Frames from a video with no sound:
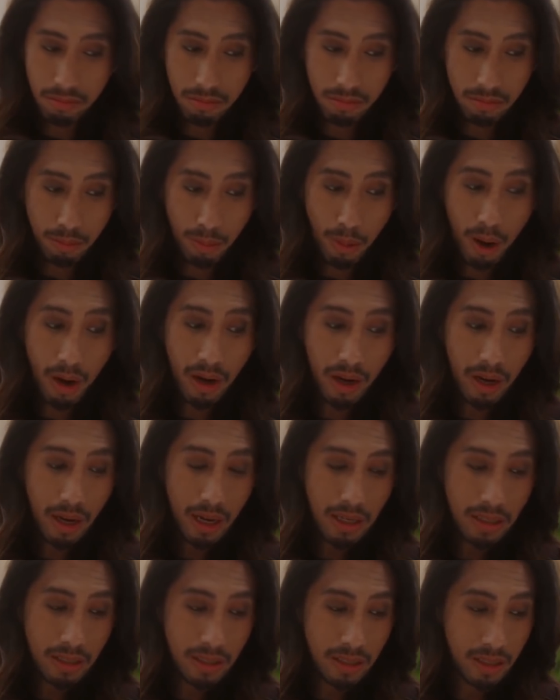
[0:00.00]
mark
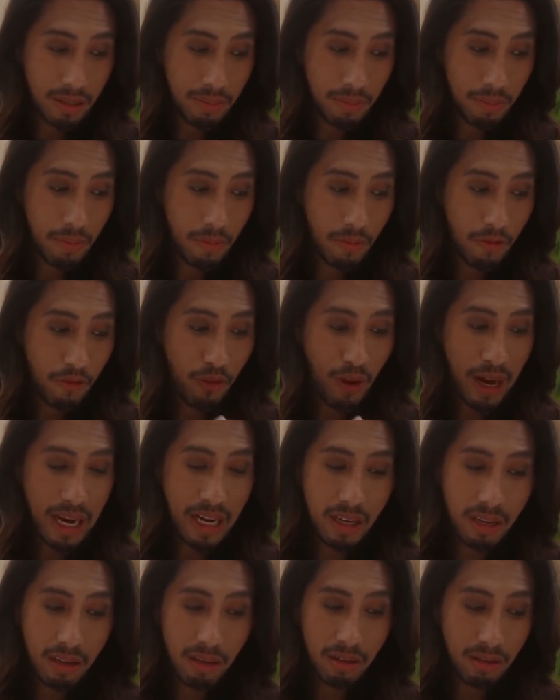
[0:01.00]
as the
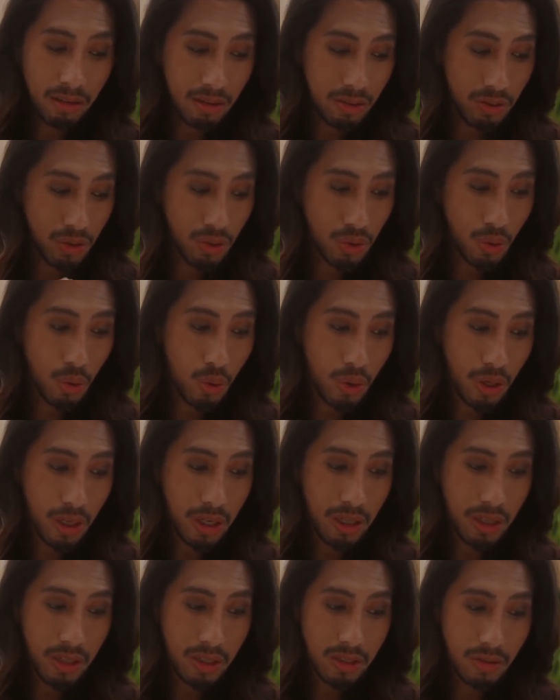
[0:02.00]
final sword
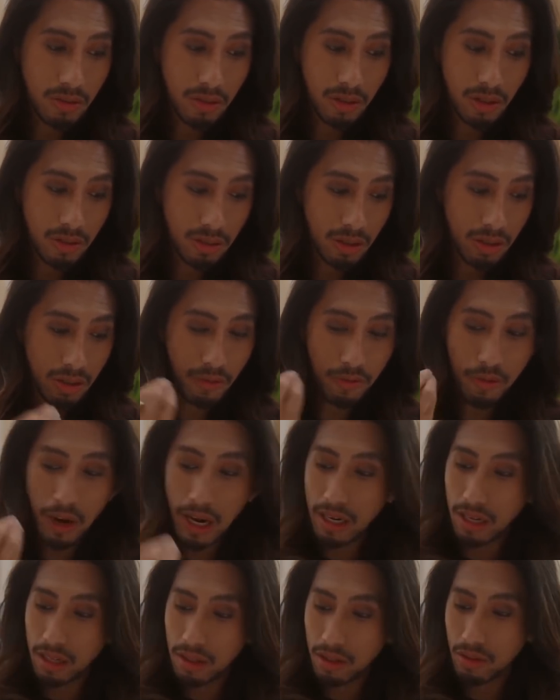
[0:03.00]
in this connection. And the
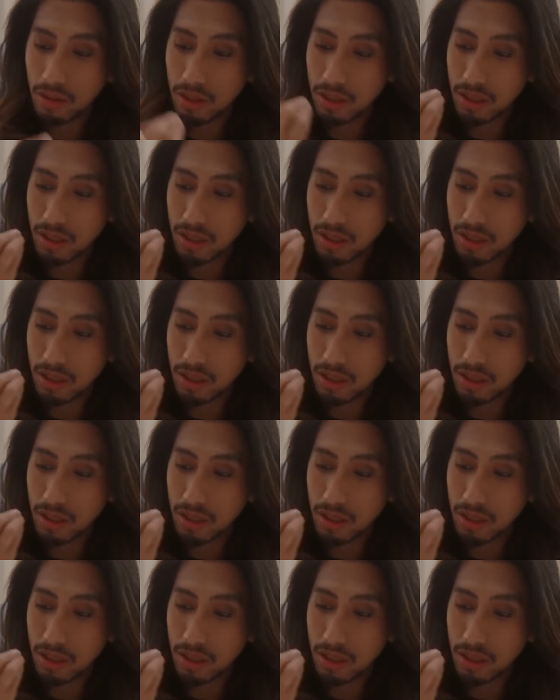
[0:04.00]
final, you know, a